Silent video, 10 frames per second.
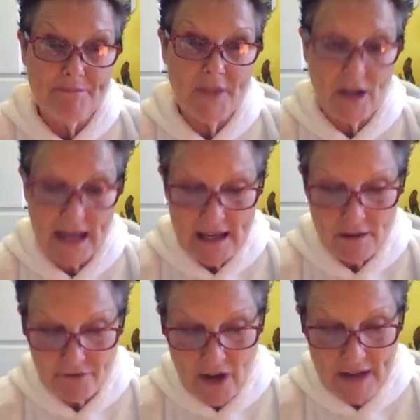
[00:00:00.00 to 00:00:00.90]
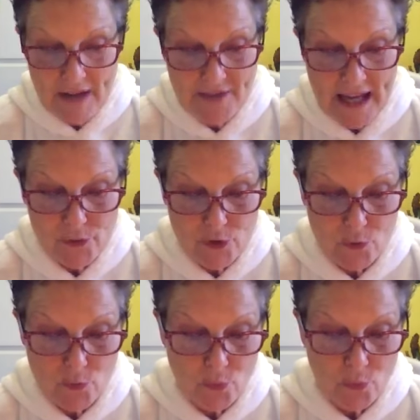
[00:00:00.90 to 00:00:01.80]
Okay,
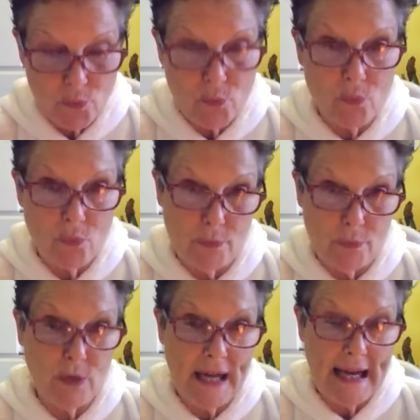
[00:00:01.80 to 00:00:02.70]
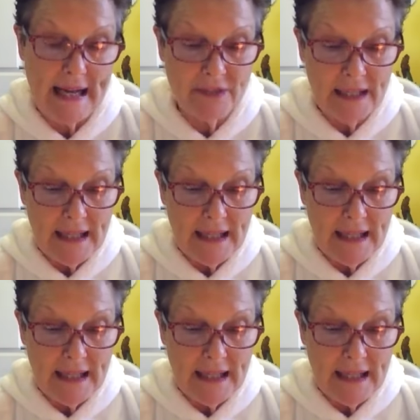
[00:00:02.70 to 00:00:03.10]
5,000 we have.